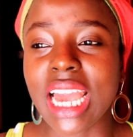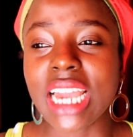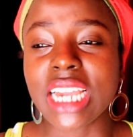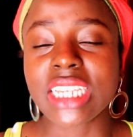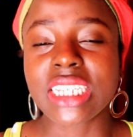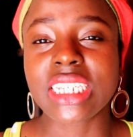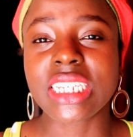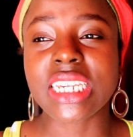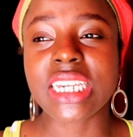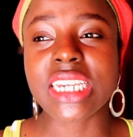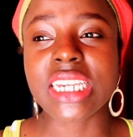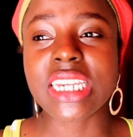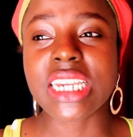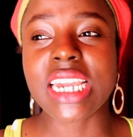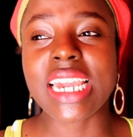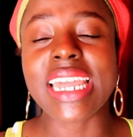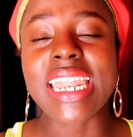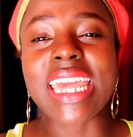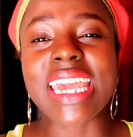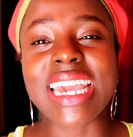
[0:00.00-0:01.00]
she
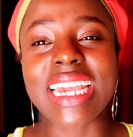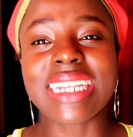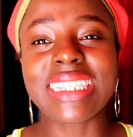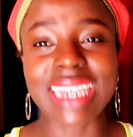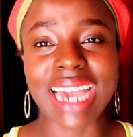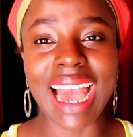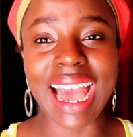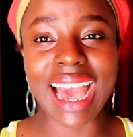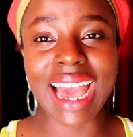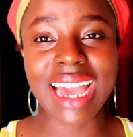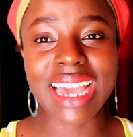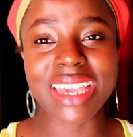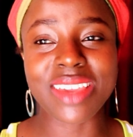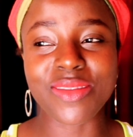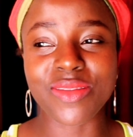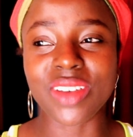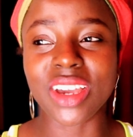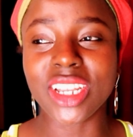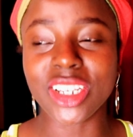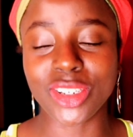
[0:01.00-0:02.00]
it hit her
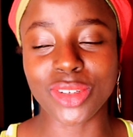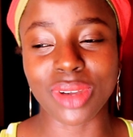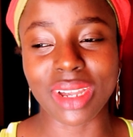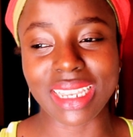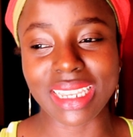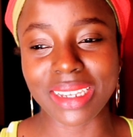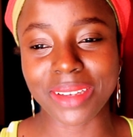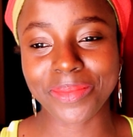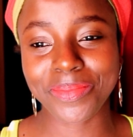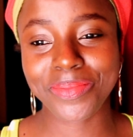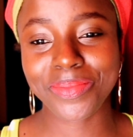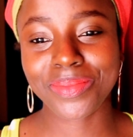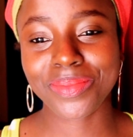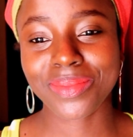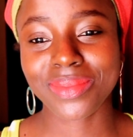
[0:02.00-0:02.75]
eventually